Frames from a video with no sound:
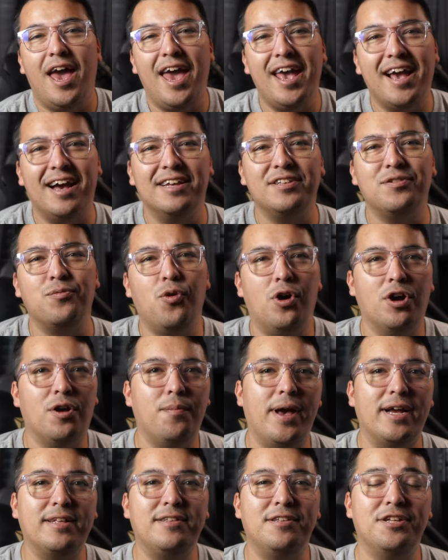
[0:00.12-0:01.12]
Hey guys and welcome
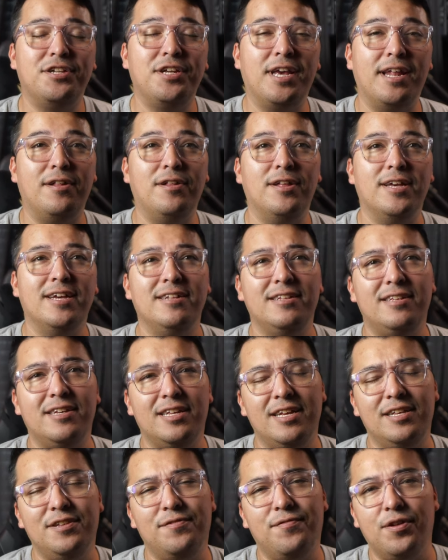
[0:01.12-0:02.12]
back to the channel. In
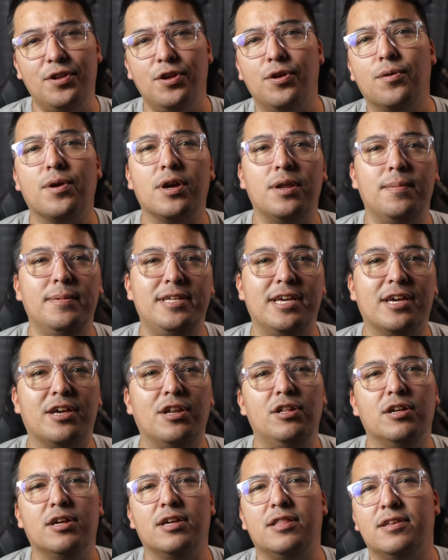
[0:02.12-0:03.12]
today's video we're going to be taking
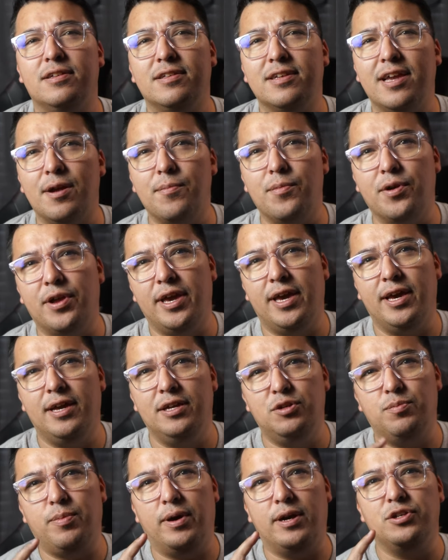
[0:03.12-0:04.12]
a look at this camera
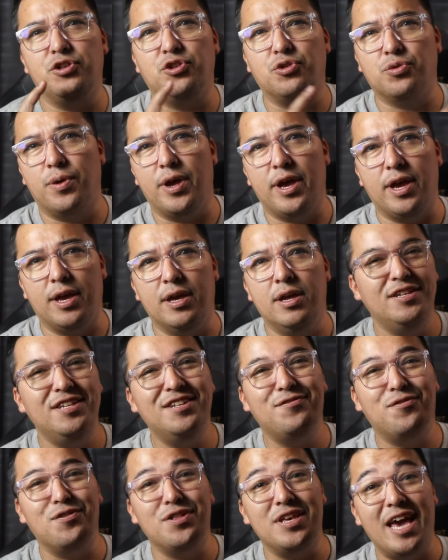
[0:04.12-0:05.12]
cage by SIRUI. This
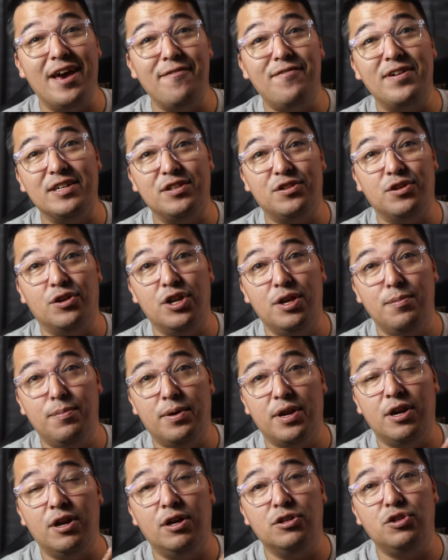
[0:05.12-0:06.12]
is for the FX30
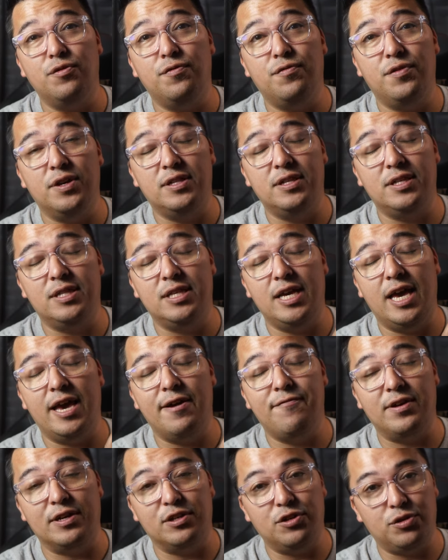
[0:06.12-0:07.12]
but it also fits the
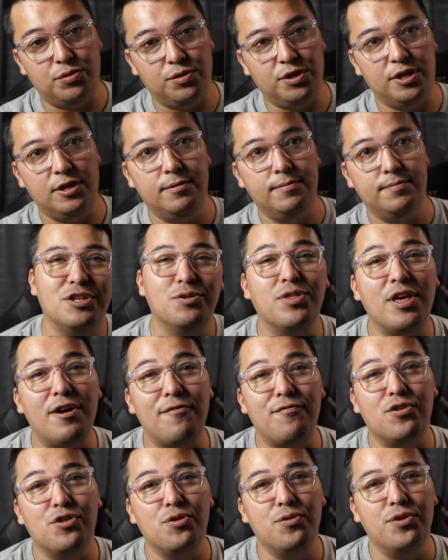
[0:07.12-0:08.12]
FX3. So
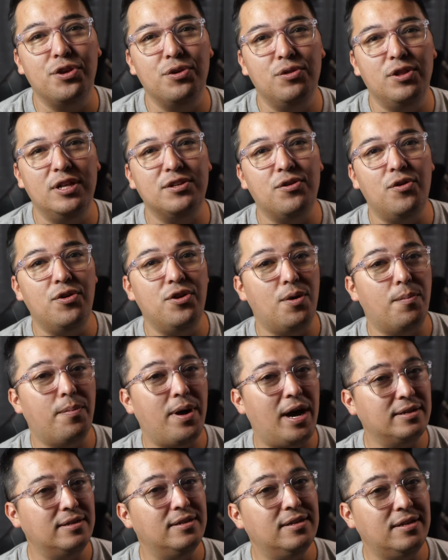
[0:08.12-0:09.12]
without further ado let's go ahead and
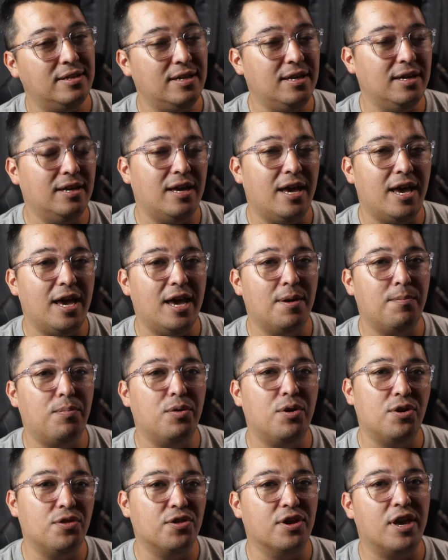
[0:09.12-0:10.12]
unbox this thing and
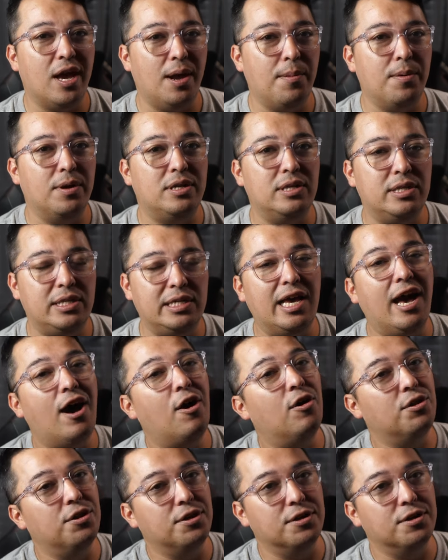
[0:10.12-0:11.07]
put it on the camera to see how it